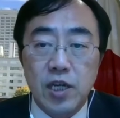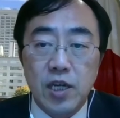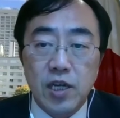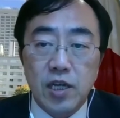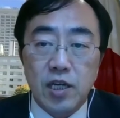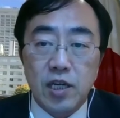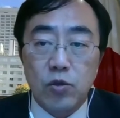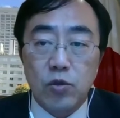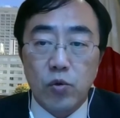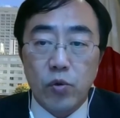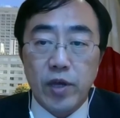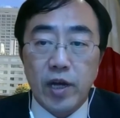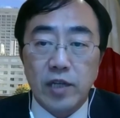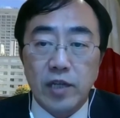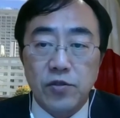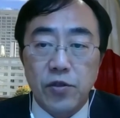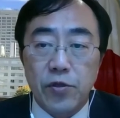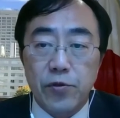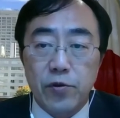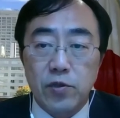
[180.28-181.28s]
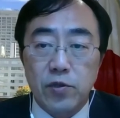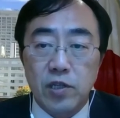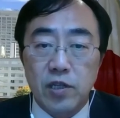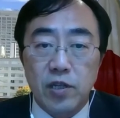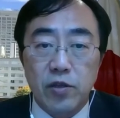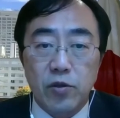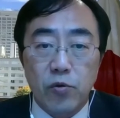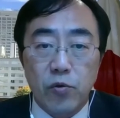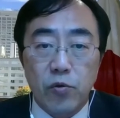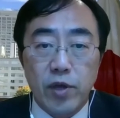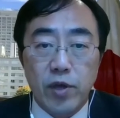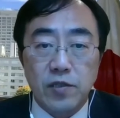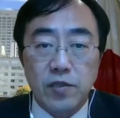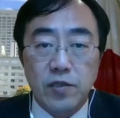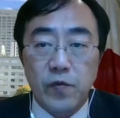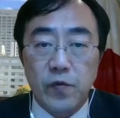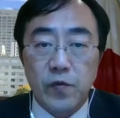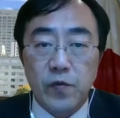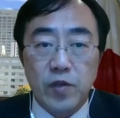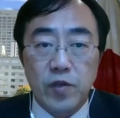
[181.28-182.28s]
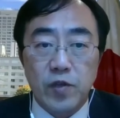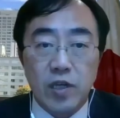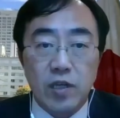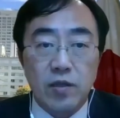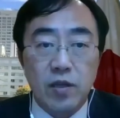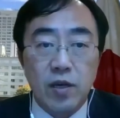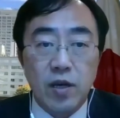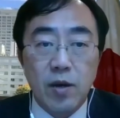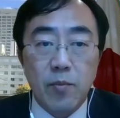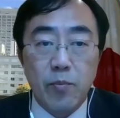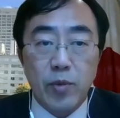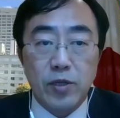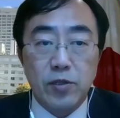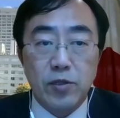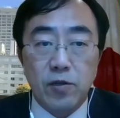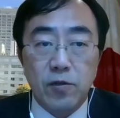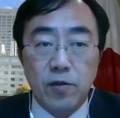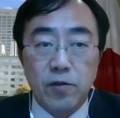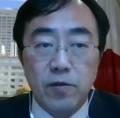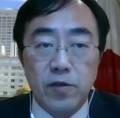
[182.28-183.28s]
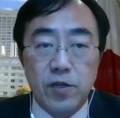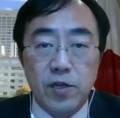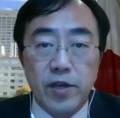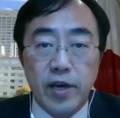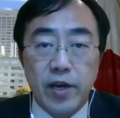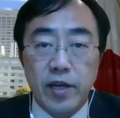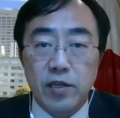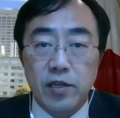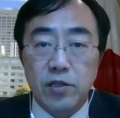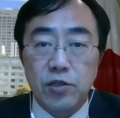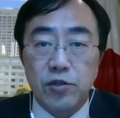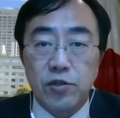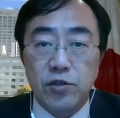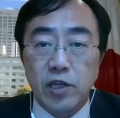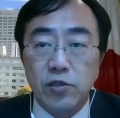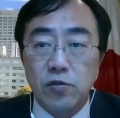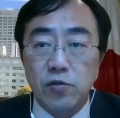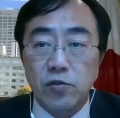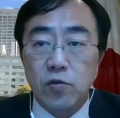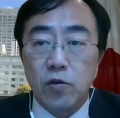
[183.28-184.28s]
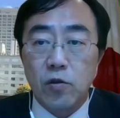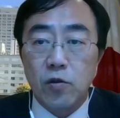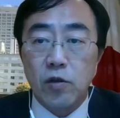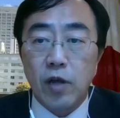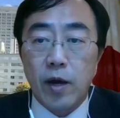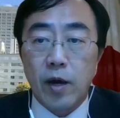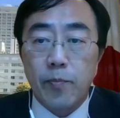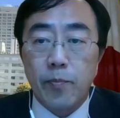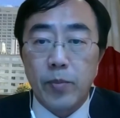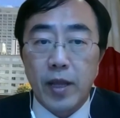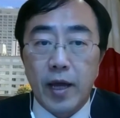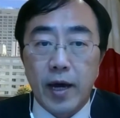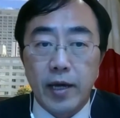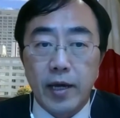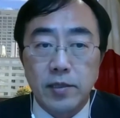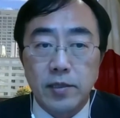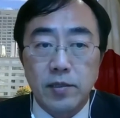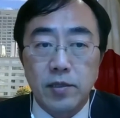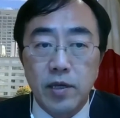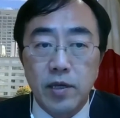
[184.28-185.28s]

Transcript: in 2013 and 2015, particularly that international law applies,